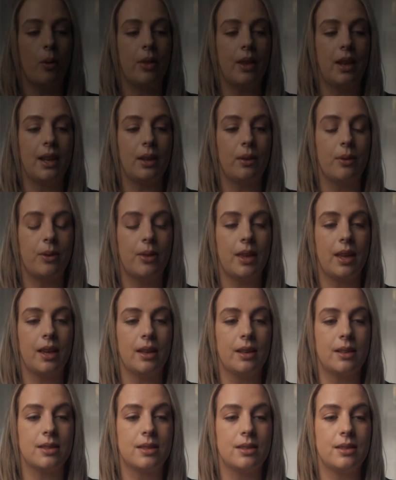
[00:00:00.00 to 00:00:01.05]
the little
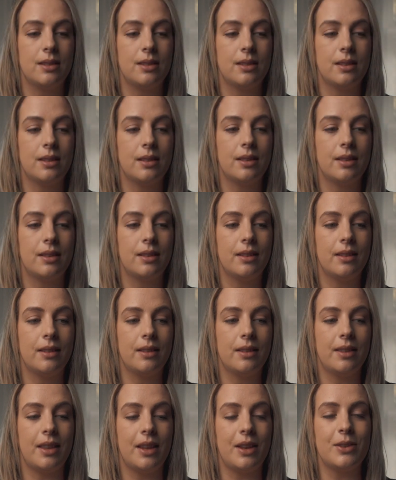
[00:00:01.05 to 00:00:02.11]
things
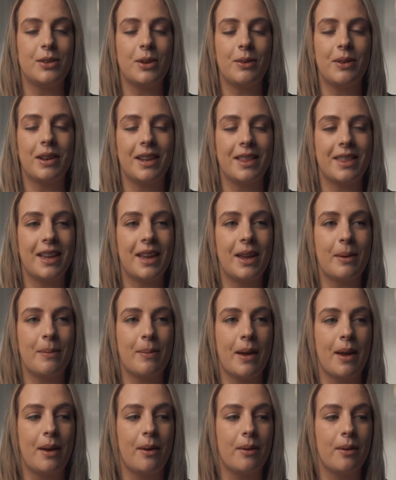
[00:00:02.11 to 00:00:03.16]
that you don't really think
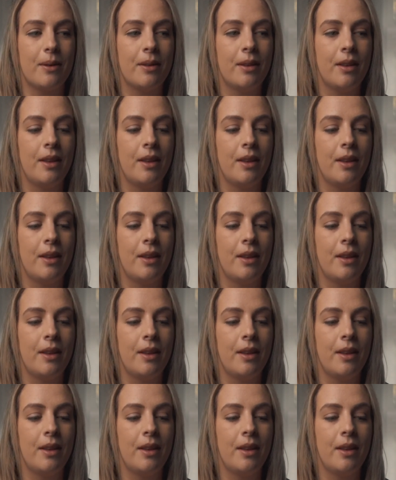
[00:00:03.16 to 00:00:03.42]
about